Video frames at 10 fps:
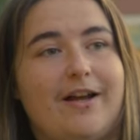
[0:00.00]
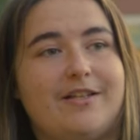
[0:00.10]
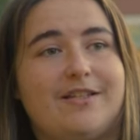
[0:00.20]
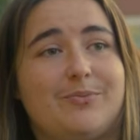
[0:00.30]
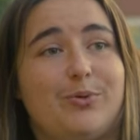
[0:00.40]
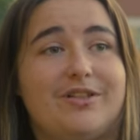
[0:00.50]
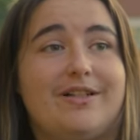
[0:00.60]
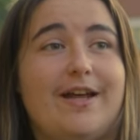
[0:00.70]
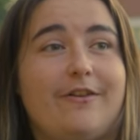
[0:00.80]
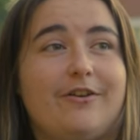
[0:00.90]
Alliance has put
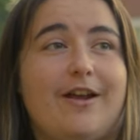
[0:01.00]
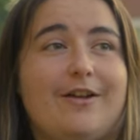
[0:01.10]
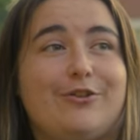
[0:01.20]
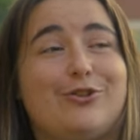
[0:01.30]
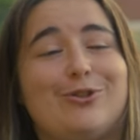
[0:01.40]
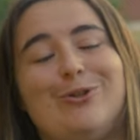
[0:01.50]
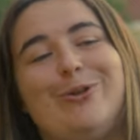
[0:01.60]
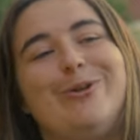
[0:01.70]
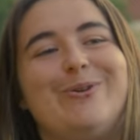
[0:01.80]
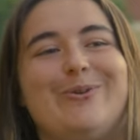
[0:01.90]
together a
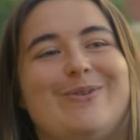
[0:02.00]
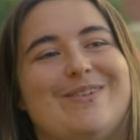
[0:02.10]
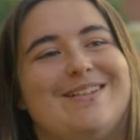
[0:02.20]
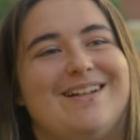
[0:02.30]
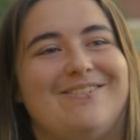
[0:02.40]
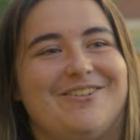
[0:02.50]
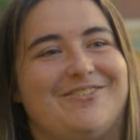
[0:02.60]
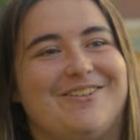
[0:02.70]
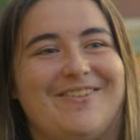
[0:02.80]
slew of different